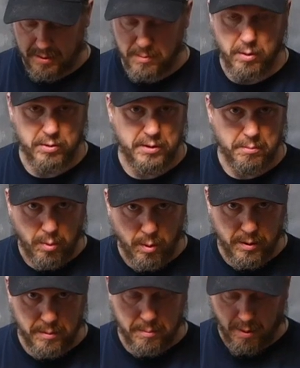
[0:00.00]
the most
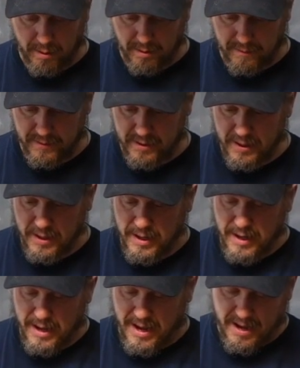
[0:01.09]
important part of it,
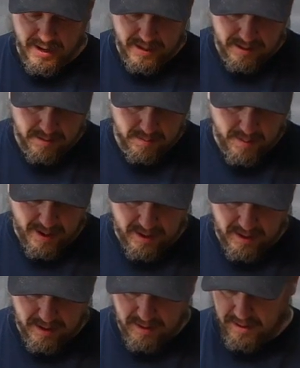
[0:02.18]
but
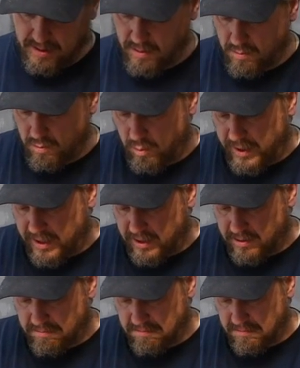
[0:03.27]
you know, we
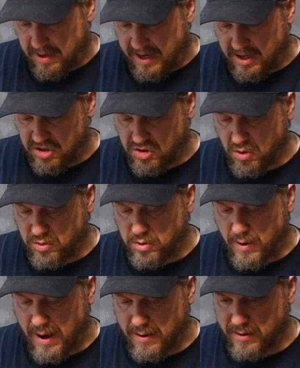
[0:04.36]
can kind of show you
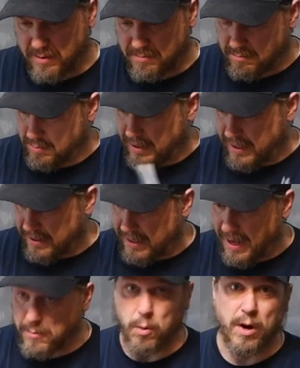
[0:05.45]
how to play the
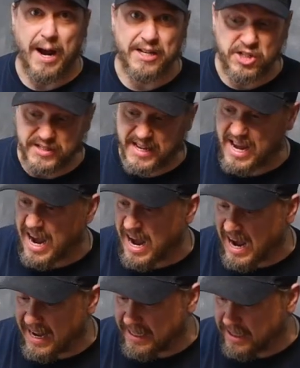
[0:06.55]
game, or I should say
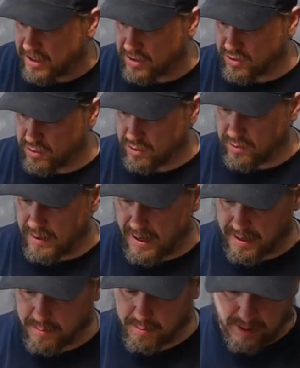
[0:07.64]
I can show you
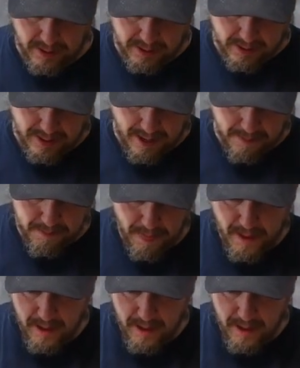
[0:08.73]
how to play the game.